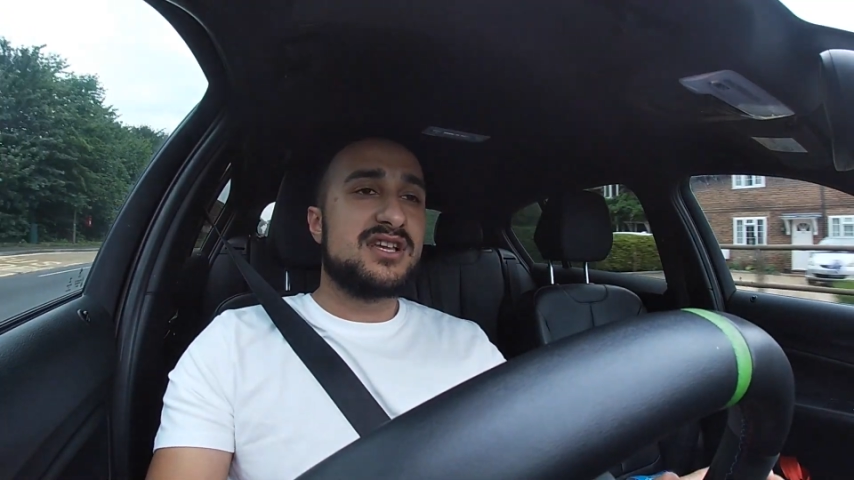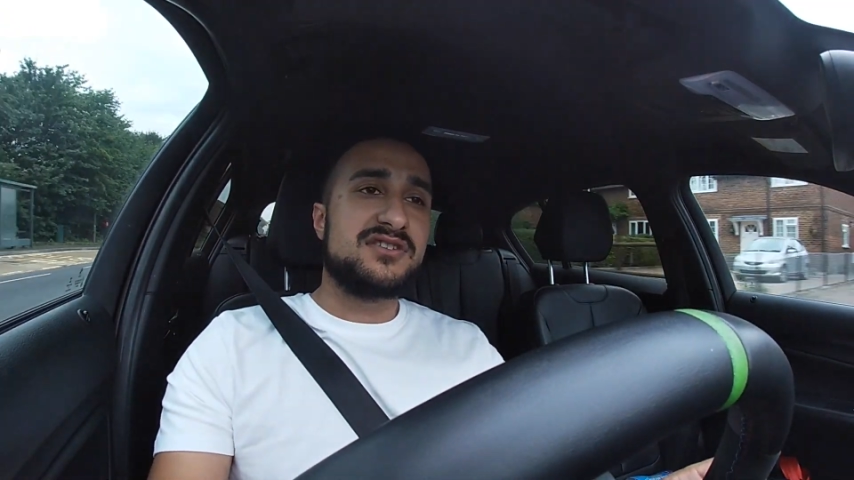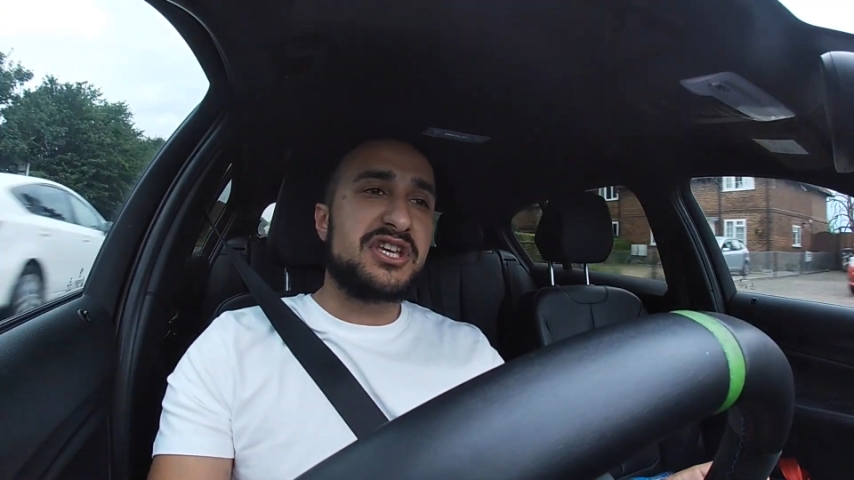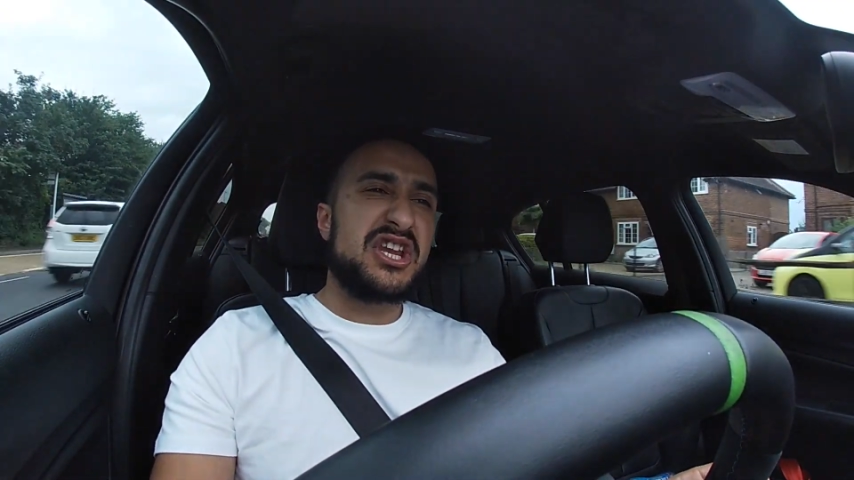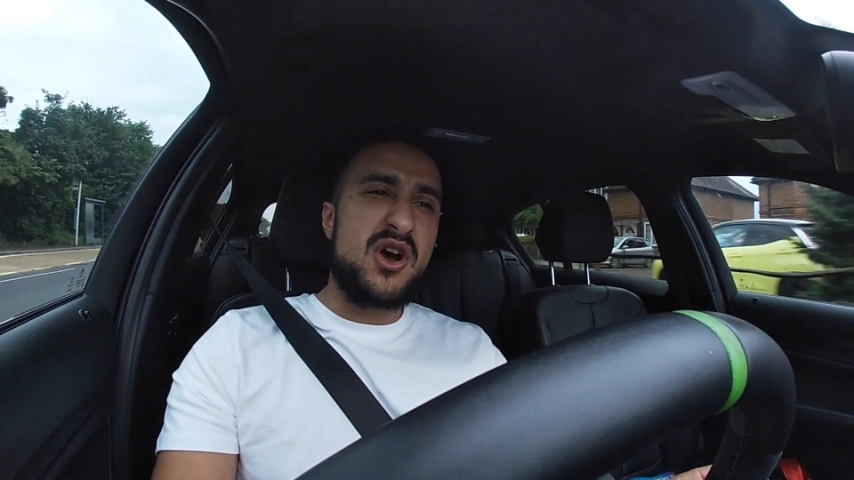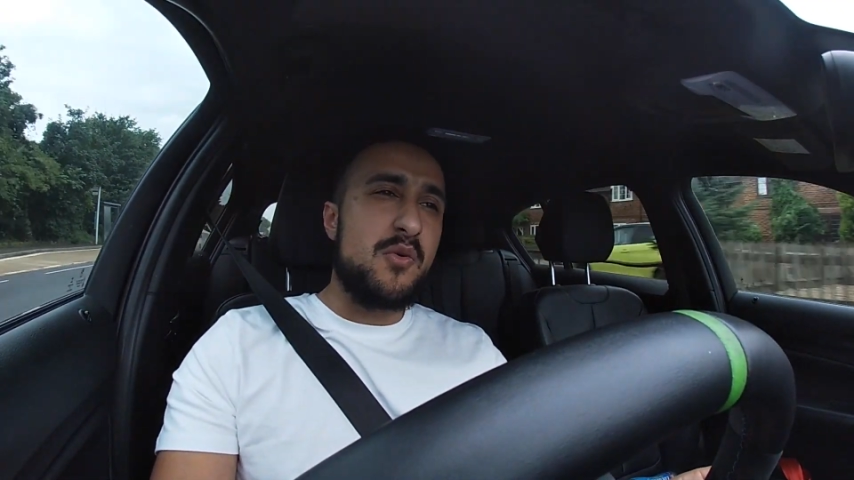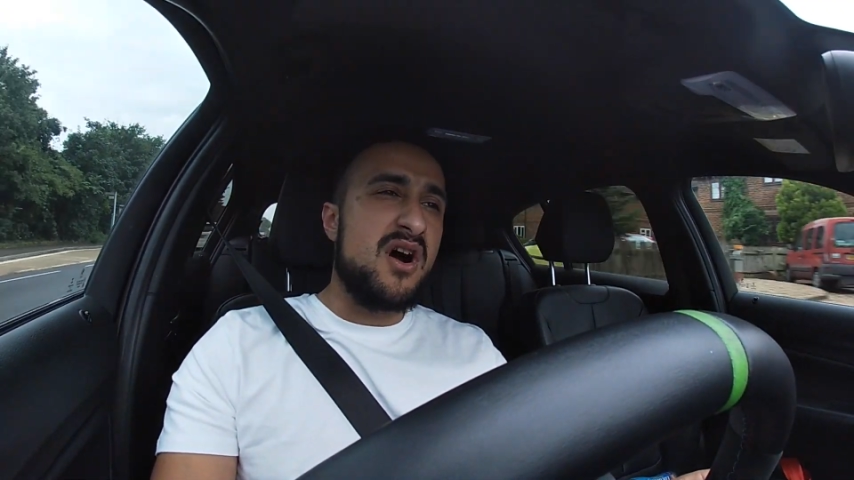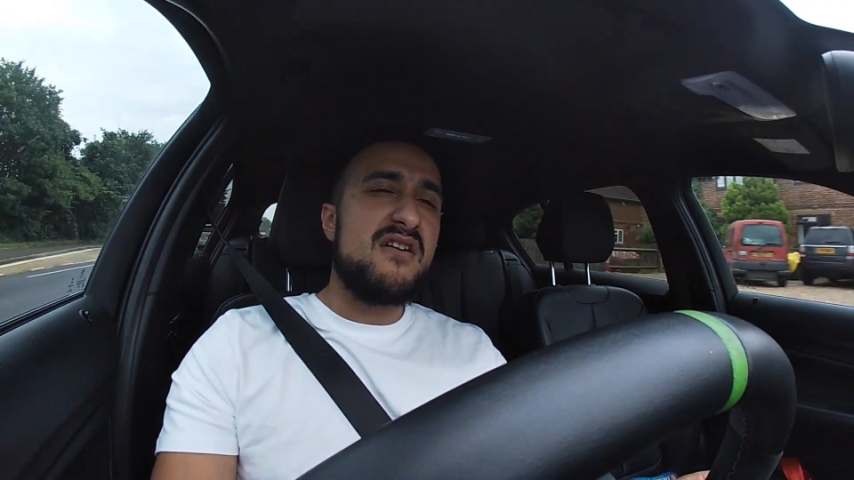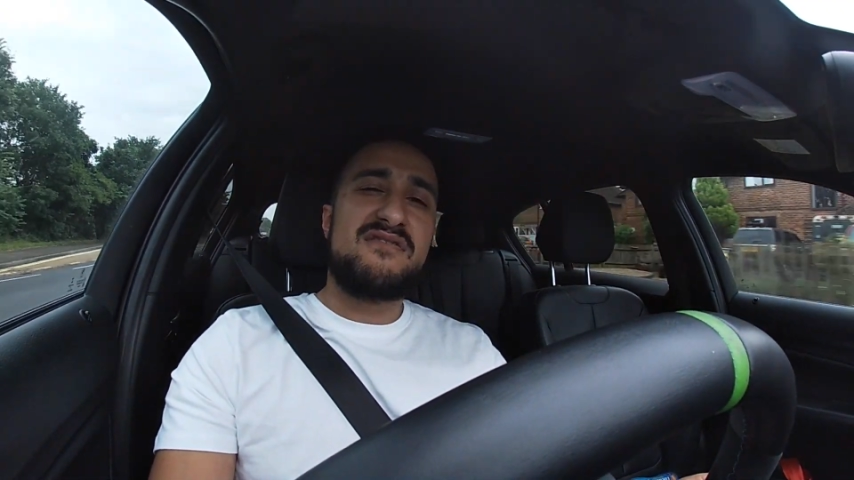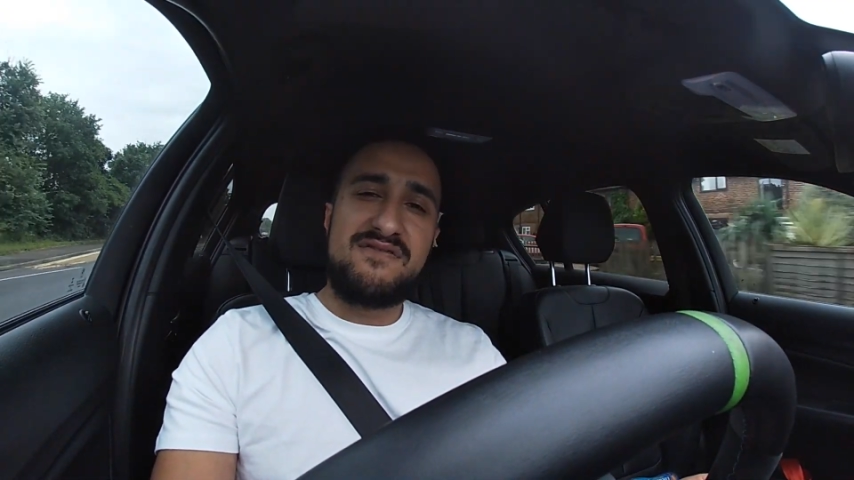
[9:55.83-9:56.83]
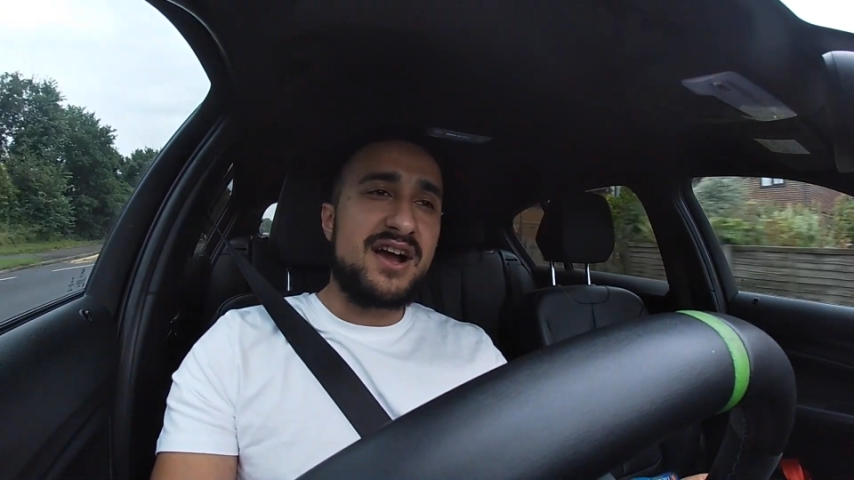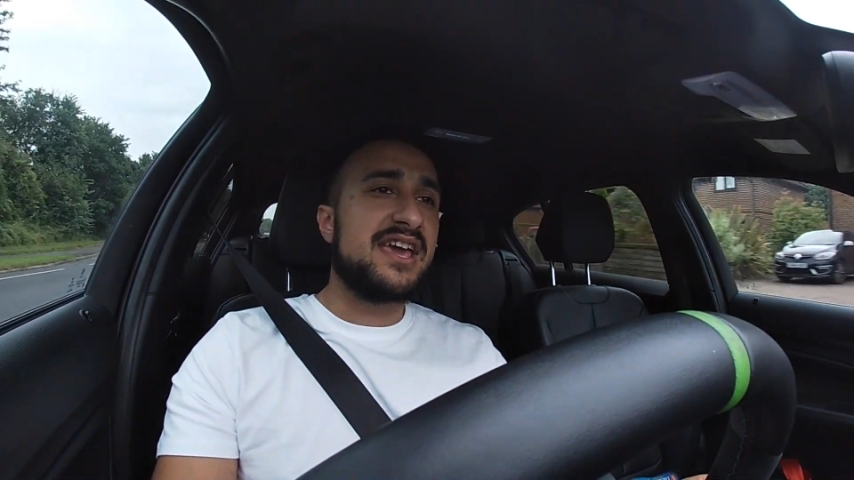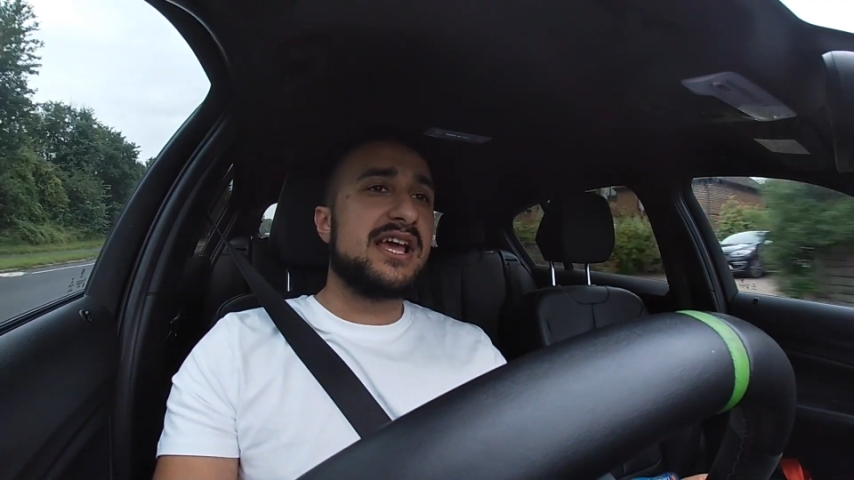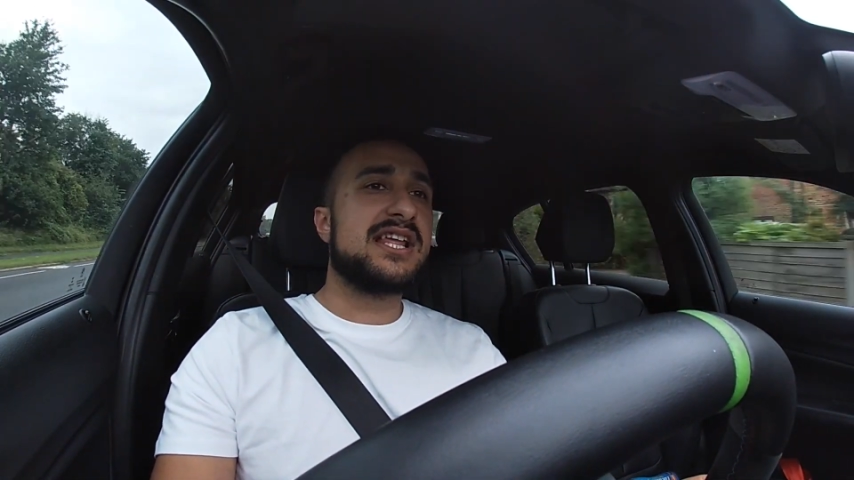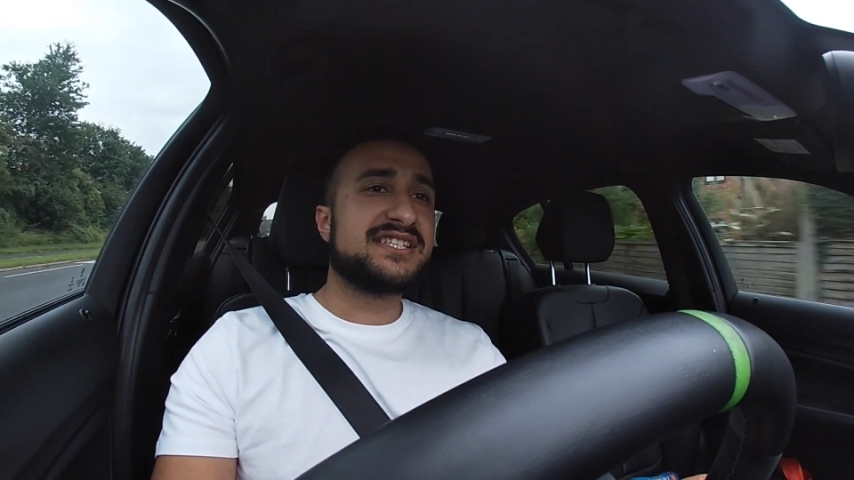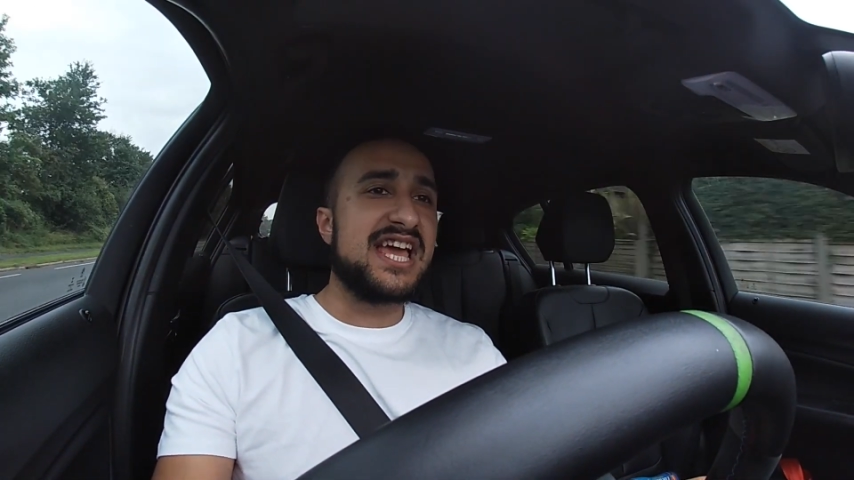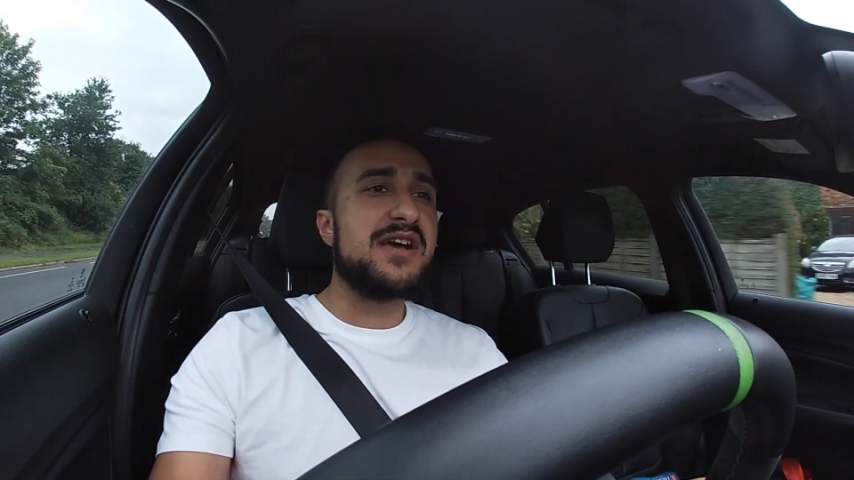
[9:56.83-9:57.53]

So I was like, you know what? get